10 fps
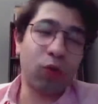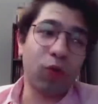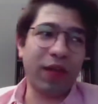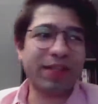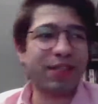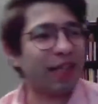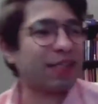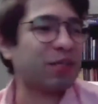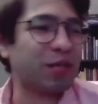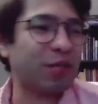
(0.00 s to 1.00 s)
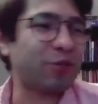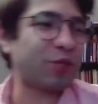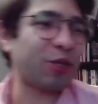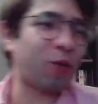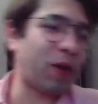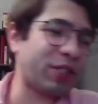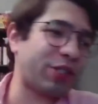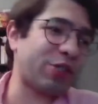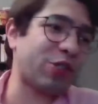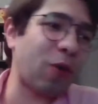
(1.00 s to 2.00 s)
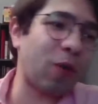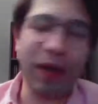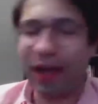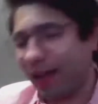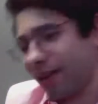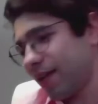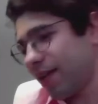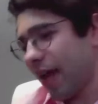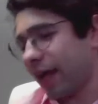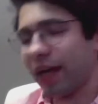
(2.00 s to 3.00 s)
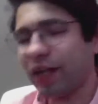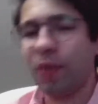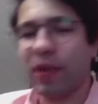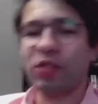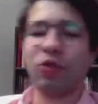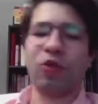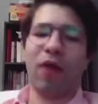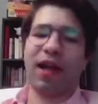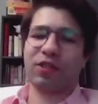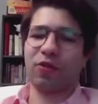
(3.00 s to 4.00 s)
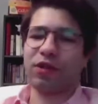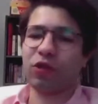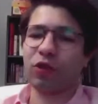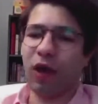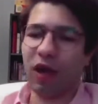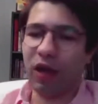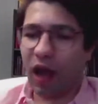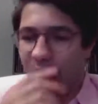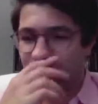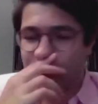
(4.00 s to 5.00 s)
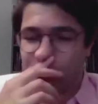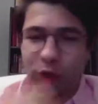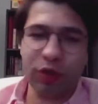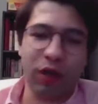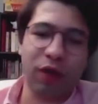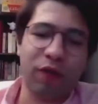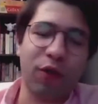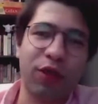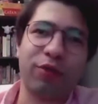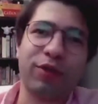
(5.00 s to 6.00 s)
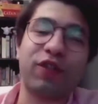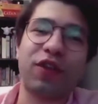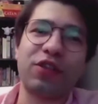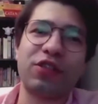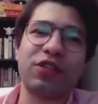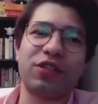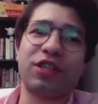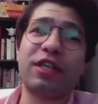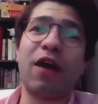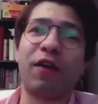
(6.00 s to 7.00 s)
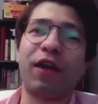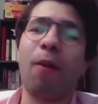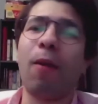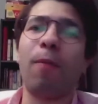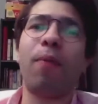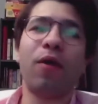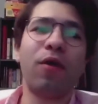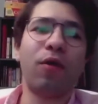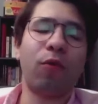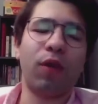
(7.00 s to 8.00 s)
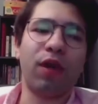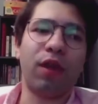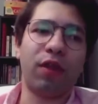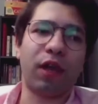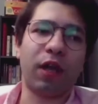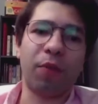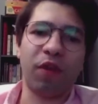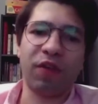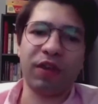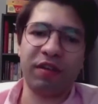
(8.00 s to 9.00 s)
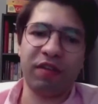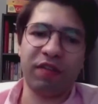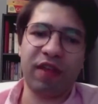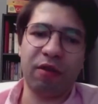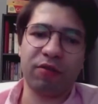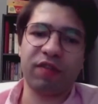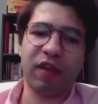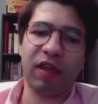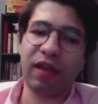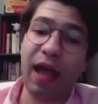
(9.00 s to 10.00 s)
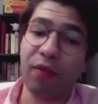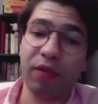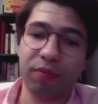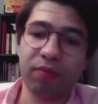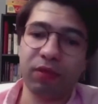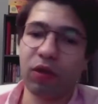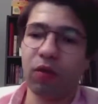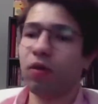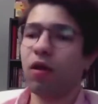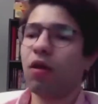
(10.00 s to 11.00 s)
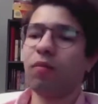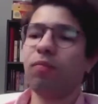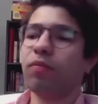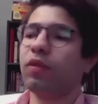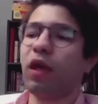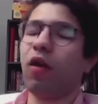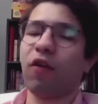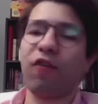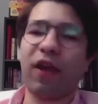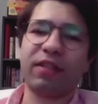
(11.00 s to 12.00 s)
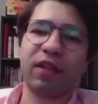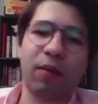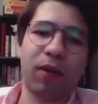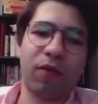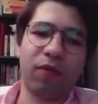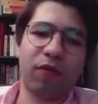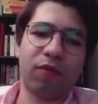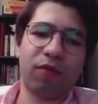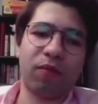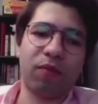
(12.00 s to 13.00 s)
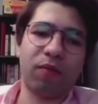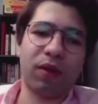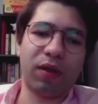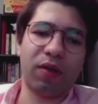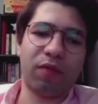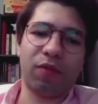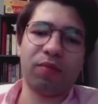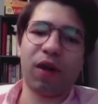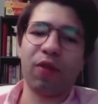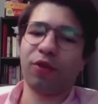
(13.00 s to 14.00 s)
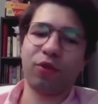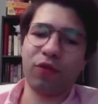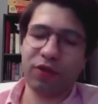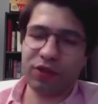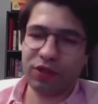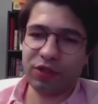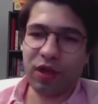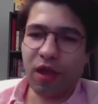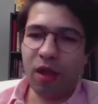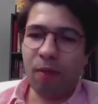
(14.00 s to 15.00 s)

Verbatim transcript: Oh, that's that's an interesting question. So it kind of depends on who you ask, right? So I'm sure a lot of our theorist friends could sit down and come up with a couple of ideas that would say, yeah, you know, they are effects that come out from from from other universes.